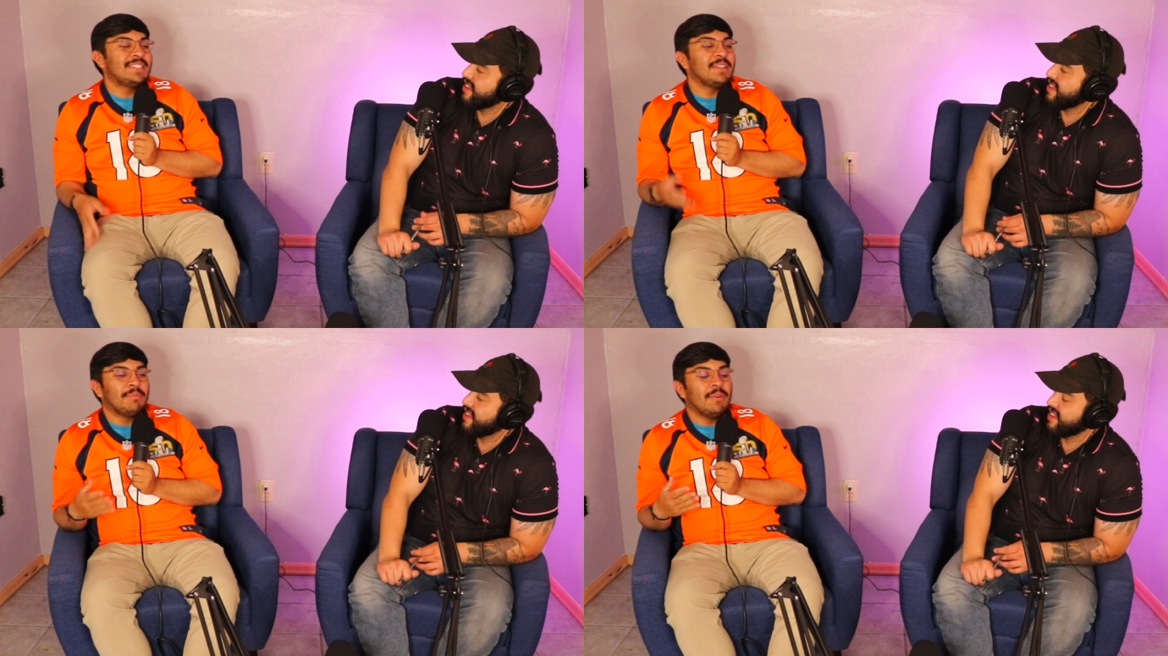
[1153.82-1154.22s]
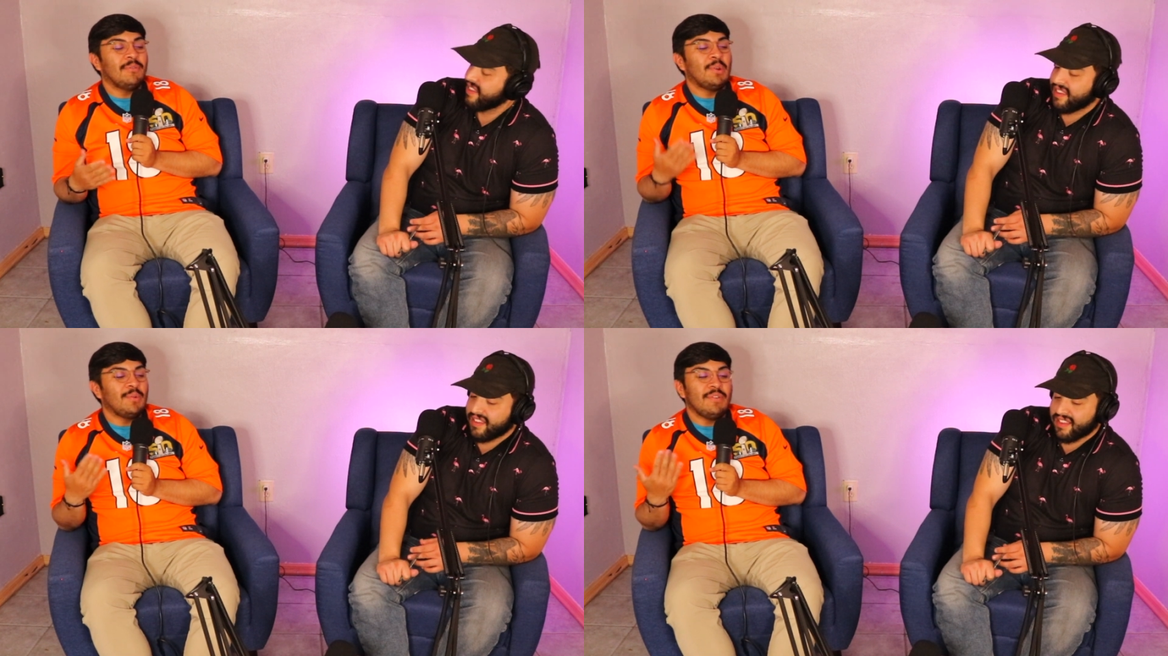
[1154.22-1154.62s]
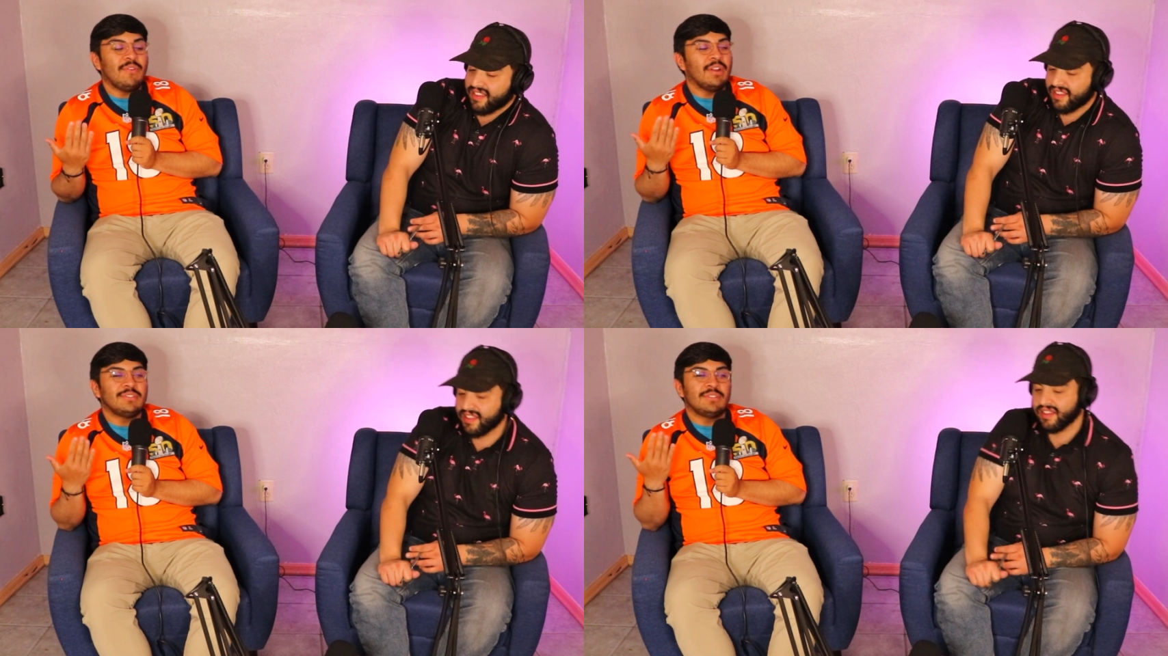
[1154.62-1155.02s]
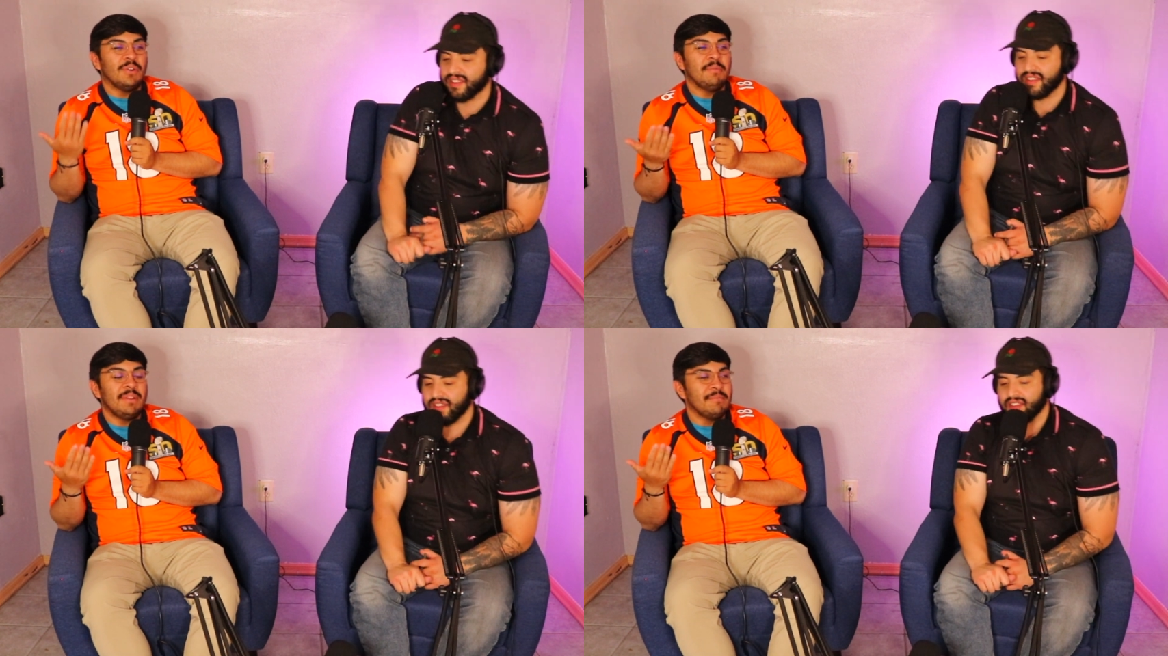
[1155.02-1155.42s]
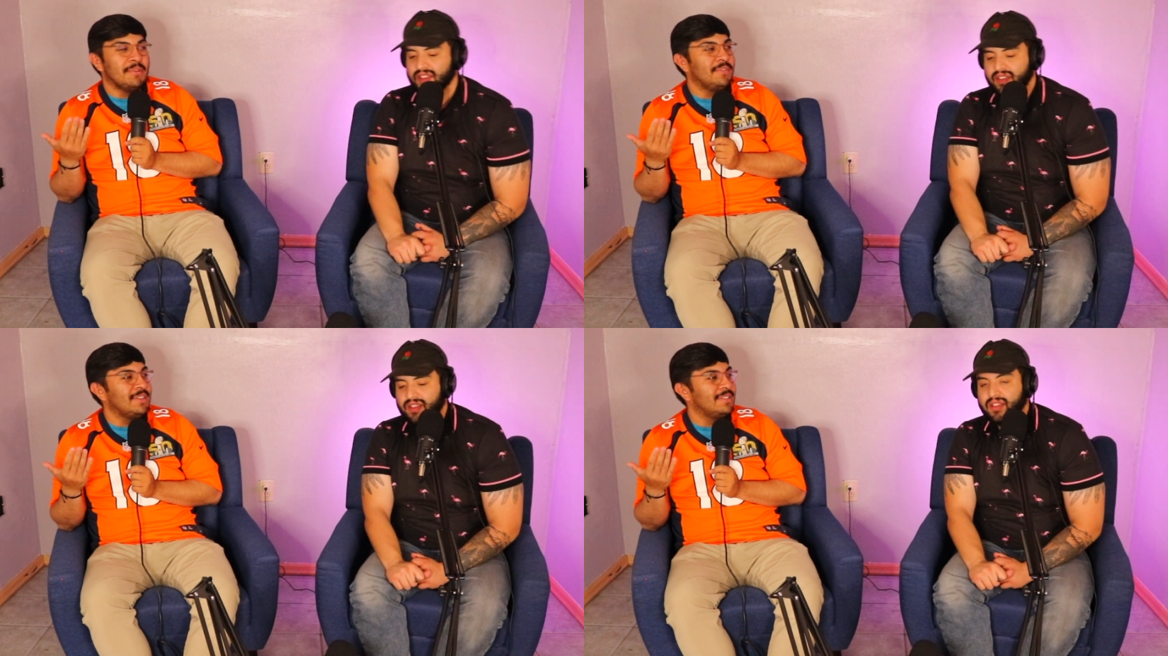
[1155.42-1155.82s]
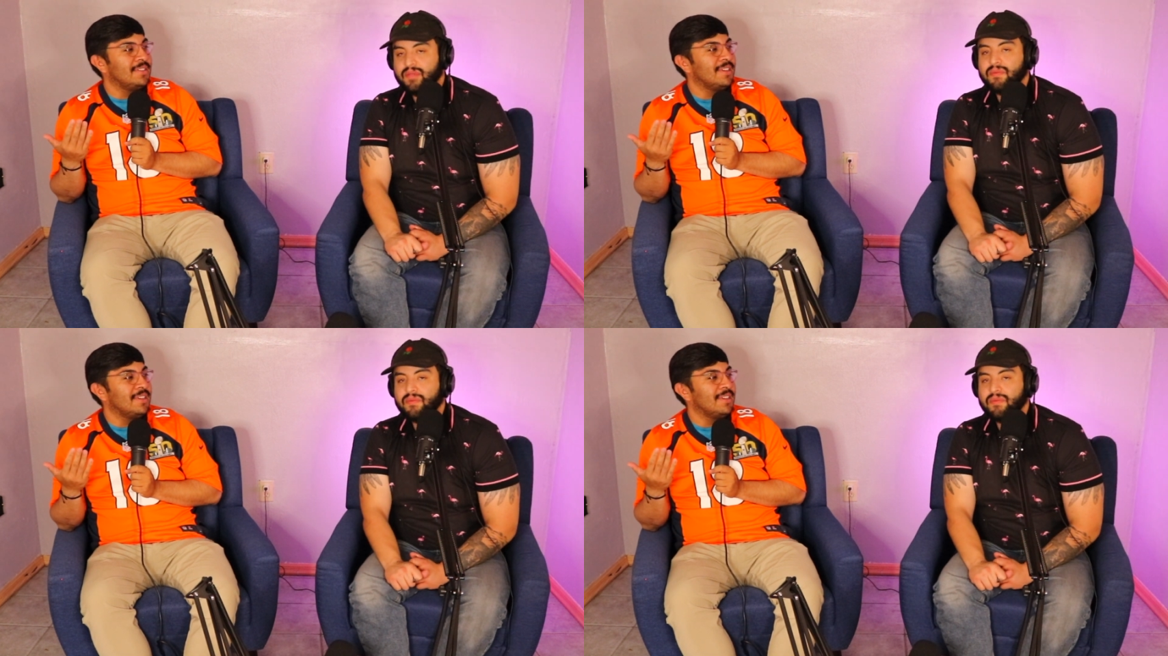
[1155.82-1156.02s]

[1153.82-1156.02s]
Speaker 1: to the point where we've watched so many movies